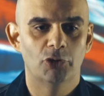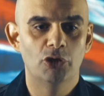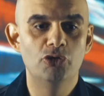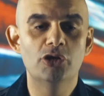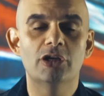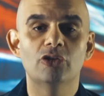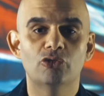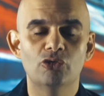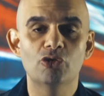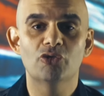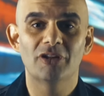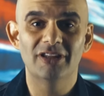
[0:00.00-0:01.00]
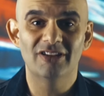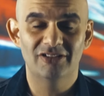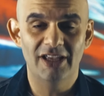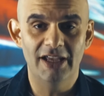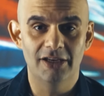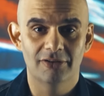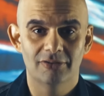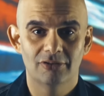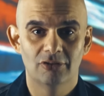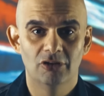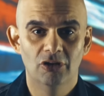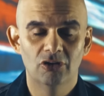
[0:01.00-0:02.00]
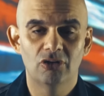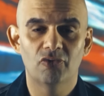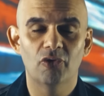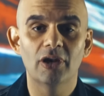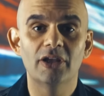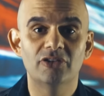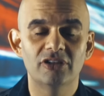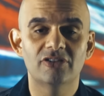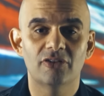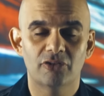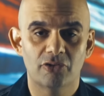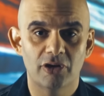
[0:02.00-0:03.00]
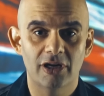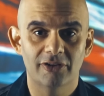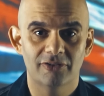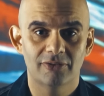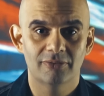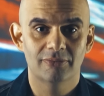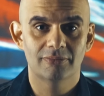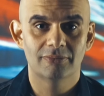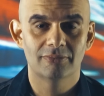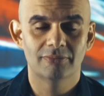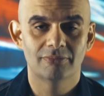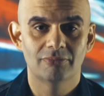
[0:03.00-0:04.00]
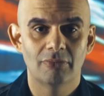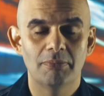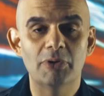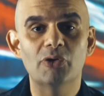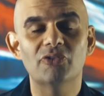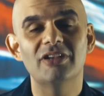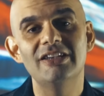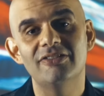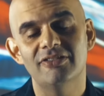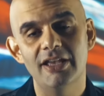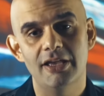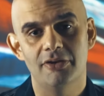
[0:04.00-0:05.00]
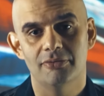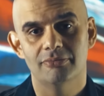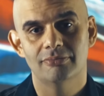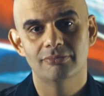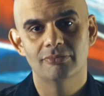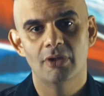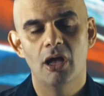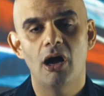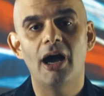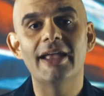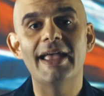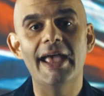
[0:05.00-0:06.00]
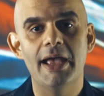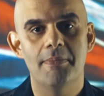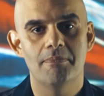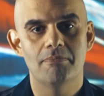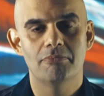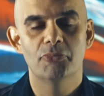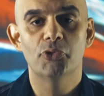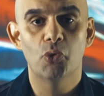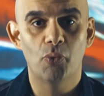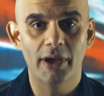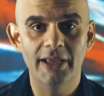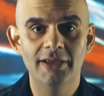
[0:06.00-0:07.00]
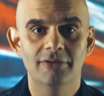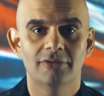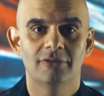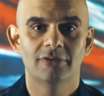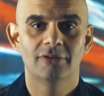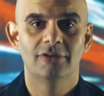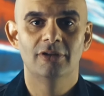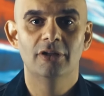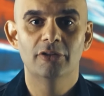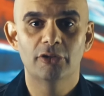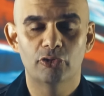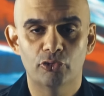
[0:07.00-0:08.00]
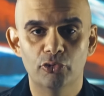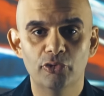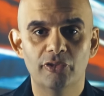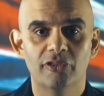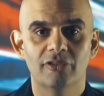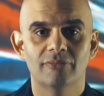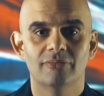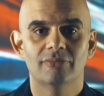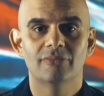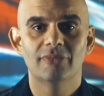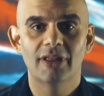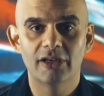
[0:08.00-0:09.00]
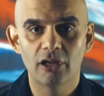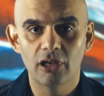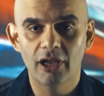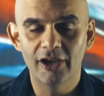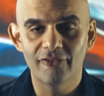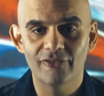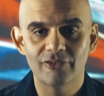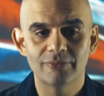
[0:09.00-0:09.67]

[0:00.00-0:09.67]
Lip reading: You can choose on this day to follow Jesus Christ, because He said, I am the way, the truth, and the life.